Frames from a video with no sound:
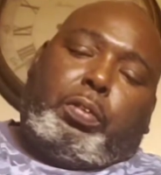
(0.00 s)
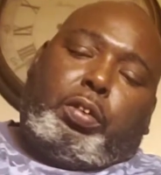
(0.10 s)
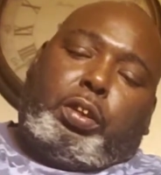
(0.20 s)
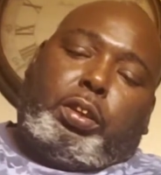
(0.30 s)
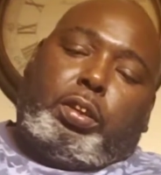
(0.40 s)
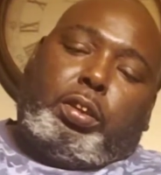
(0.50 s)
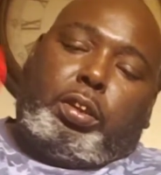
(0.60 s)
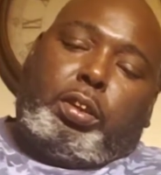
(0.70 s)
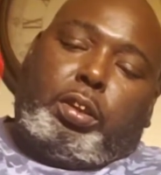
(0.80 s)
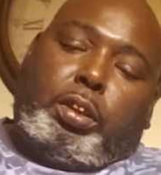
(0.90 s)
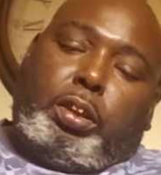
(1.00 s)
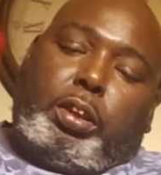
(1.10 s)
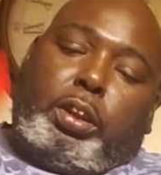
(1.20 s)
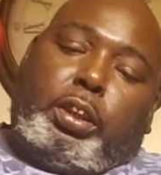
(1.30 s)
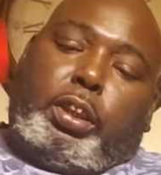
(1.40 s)
want to
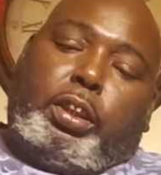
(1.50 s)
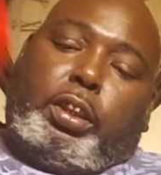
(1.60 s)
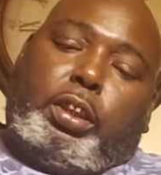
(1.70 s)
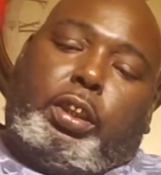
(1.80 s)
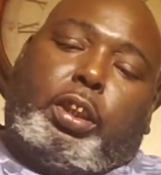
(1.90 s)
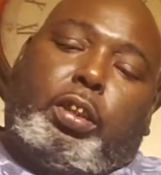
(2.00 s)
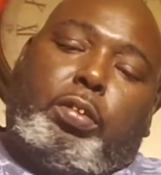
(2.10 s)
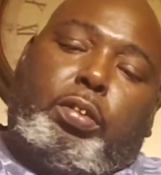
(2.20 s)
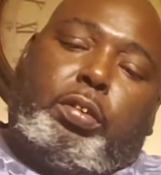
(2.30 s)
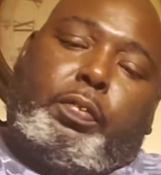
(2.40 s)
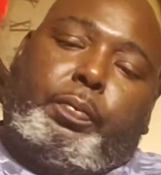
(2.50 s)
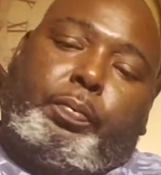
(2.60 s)
get a good coating